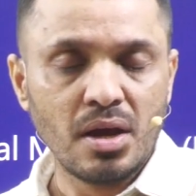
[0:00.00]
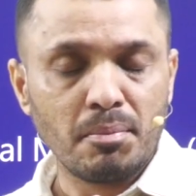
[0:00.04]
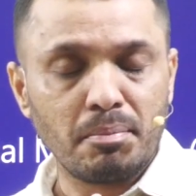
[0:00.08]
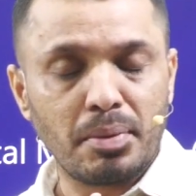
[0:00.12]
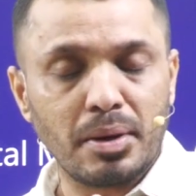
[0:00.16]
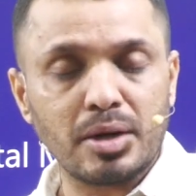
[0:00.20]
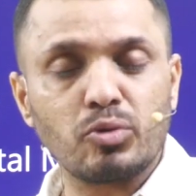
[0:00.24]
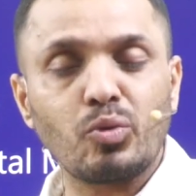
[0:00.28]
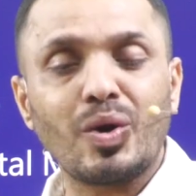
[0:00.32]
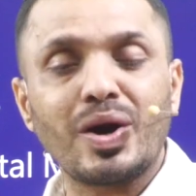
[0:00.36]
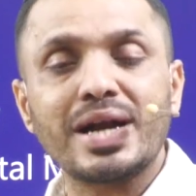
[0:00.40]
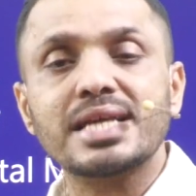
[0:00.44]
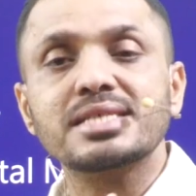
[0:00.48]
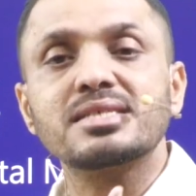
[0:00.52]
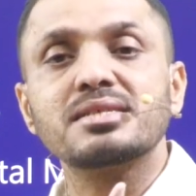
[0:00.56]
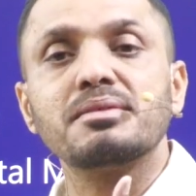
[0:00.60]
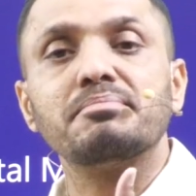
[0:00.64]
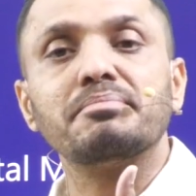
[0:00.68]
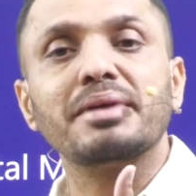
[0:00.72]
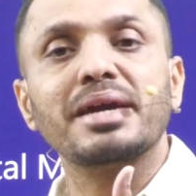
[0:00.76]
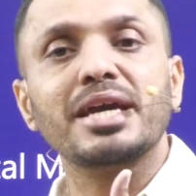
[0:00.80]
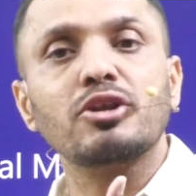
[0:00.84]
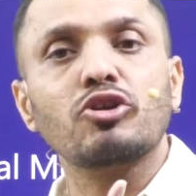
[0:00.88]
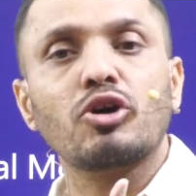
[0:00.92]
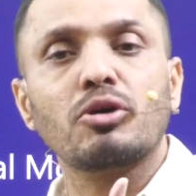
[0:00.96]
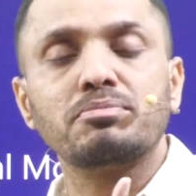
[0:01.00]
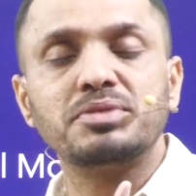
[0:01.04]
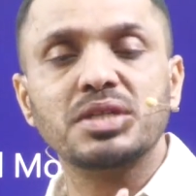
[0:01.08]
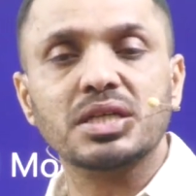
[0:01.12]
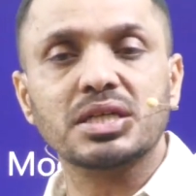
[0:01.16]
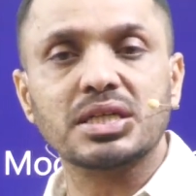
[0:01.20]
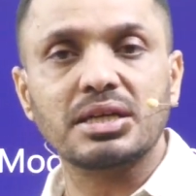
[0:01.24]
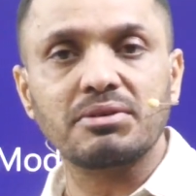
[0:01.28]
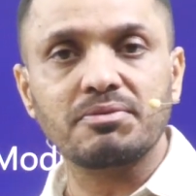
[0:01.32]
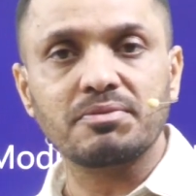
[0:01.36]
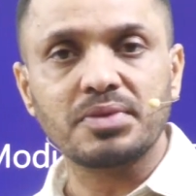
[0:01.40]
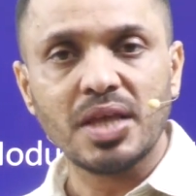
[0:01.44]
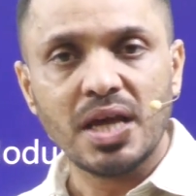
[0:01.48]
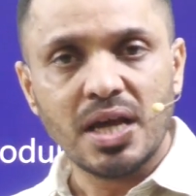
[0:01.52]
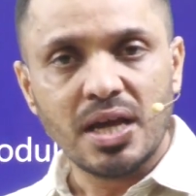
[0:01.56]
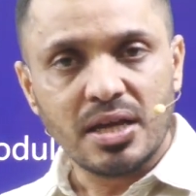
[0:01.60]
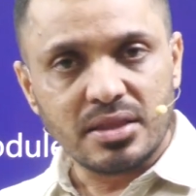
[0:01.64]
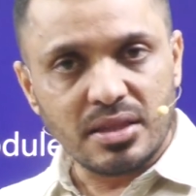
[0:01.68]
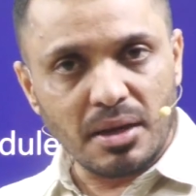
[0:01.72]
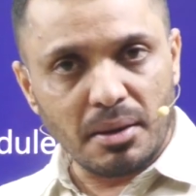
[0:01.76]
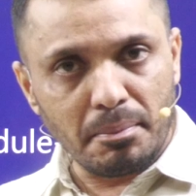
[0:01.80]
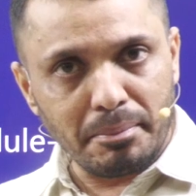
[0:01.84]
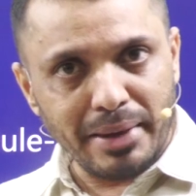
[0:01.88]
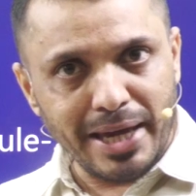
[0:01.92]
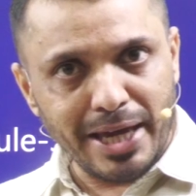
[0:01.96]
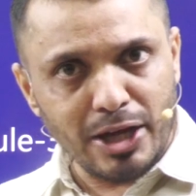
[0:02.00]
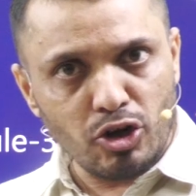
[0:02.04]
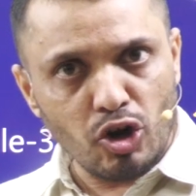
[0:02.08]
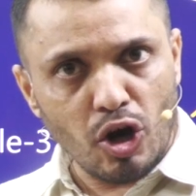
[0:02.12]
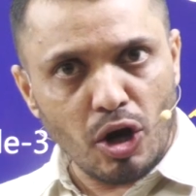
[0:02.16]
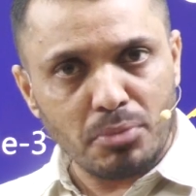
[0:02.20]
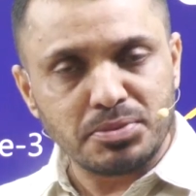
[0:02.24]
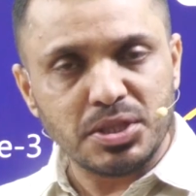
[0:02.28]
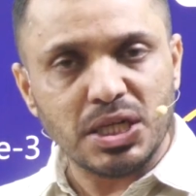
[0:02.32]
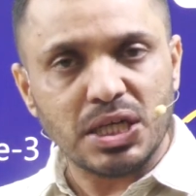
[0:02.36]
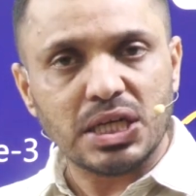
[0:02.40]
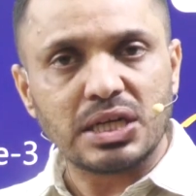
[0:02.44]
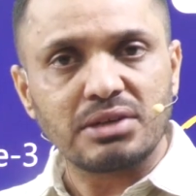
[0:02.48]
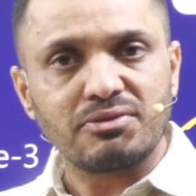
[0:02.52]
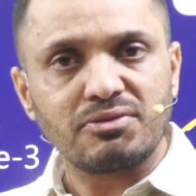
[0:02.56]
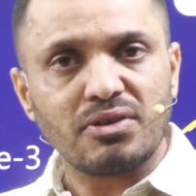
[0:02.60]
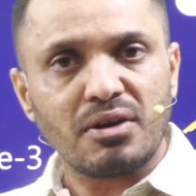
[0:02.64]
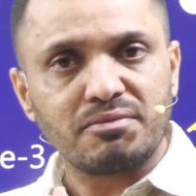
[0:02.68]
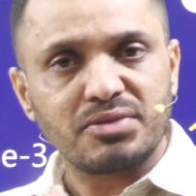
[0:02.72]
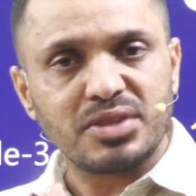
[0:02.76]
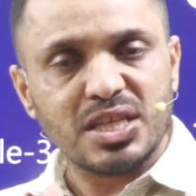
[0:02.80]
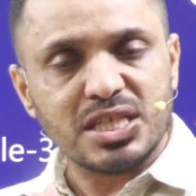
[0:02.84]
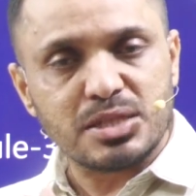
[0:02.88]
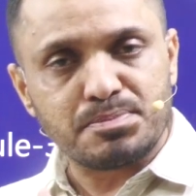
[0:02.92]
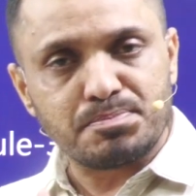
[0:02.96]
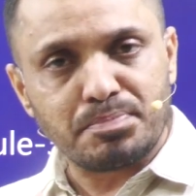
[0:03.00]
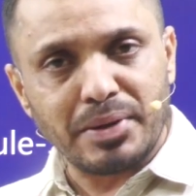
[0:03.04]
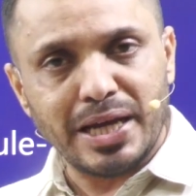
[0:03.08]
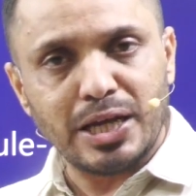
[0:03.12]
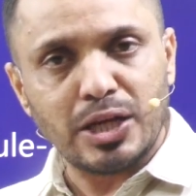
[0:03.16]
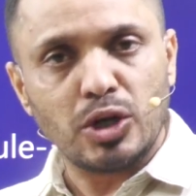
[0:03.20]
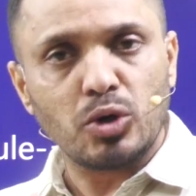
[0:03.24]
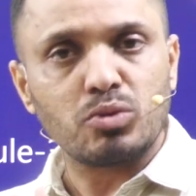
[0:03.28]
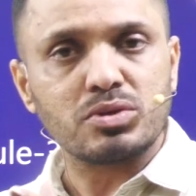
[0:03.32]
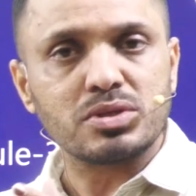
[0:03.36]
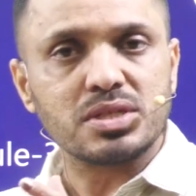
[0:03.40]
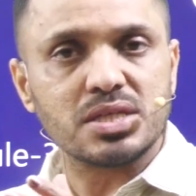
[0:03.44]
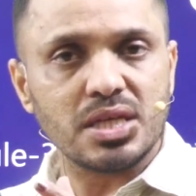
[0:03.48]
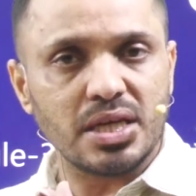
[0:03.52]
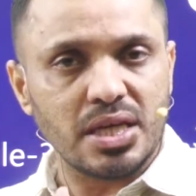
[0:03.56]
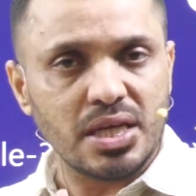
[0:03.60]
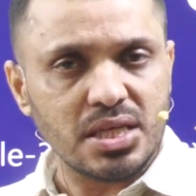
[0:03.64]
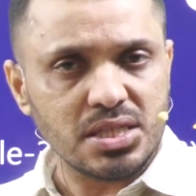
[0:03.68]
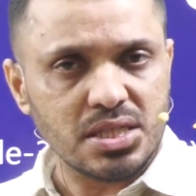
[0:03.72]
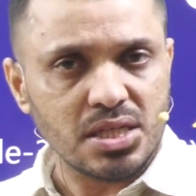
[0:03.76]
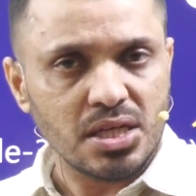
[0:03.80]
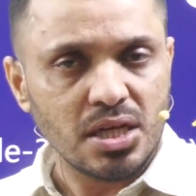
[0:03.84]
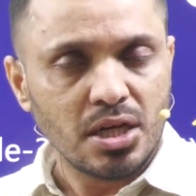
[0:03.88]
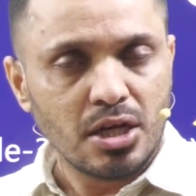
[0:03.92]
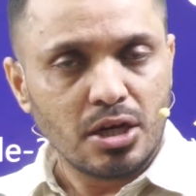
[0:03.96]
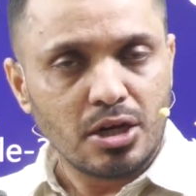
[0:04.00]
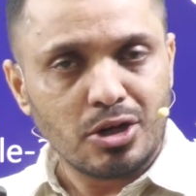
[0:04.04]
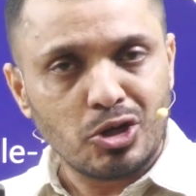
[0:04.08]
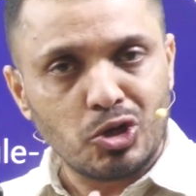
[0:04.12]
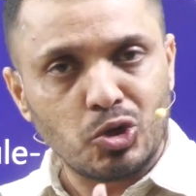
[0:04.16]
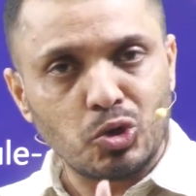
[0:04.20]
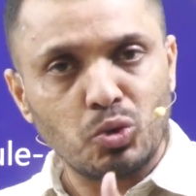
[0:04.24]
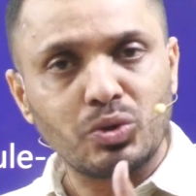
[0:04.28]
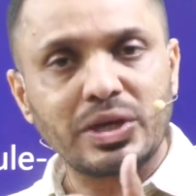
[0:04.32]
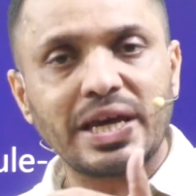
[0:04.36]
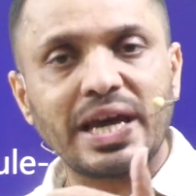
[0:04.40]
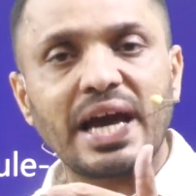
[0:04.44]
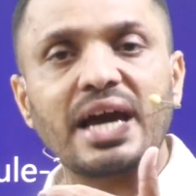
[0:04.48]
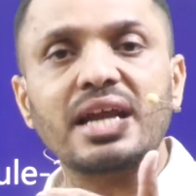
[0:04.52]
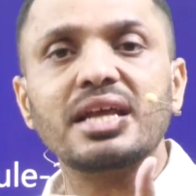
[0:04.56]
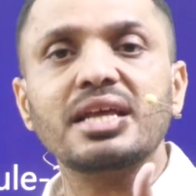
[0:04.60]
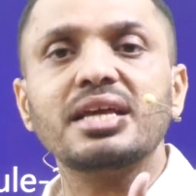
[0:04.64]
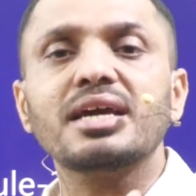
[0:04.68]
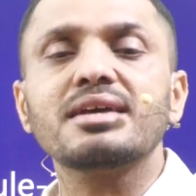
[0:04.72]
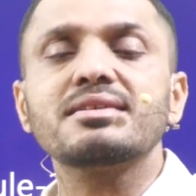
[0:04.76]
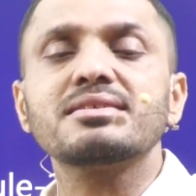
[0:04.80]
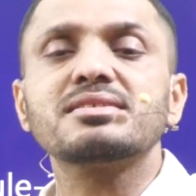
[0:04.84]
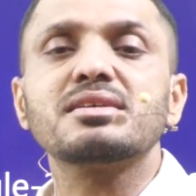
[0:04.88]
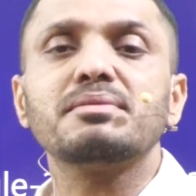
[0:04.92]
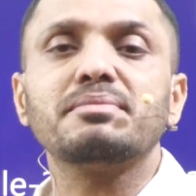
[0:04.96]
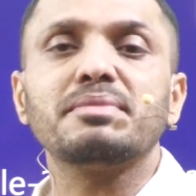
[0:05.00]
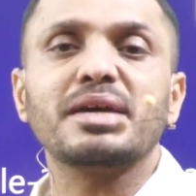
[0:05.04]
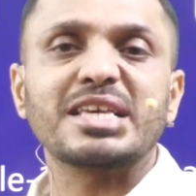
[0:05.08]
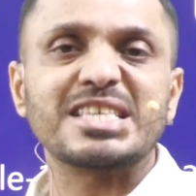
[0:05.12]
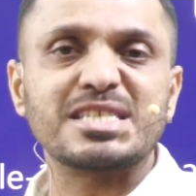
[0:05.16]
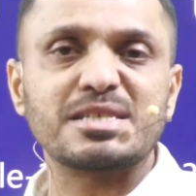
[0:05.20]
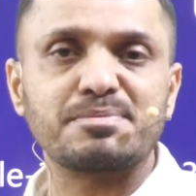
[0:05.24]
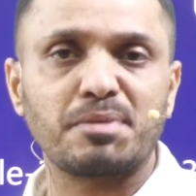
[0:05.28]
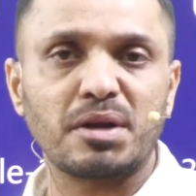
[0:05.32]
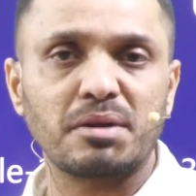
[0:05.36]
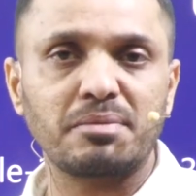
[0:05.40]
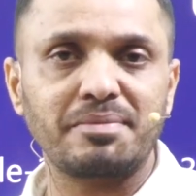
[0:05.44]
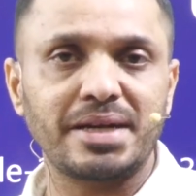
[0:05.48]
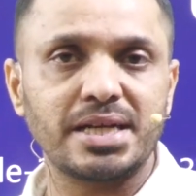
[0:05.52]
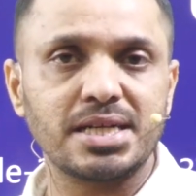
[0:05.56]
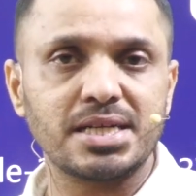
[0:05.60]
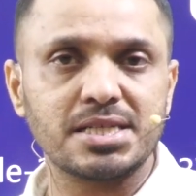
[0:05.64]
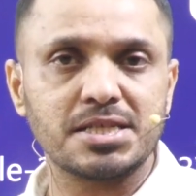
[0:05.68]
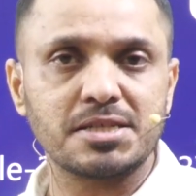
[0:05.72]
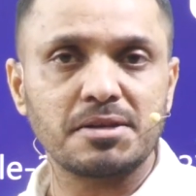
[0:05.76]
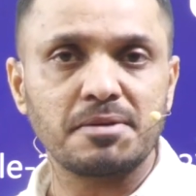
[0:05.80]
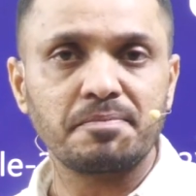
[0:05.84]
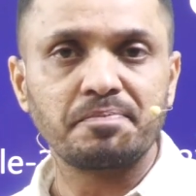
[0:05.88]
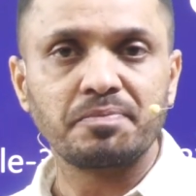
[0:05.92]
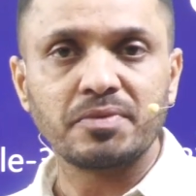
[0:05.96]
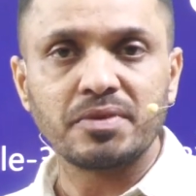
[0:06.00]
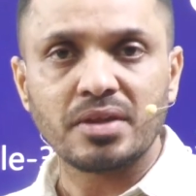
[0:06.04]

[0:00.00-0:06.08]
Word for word: But what is the main objective? The main objective of these payloads is to carry in some experiments.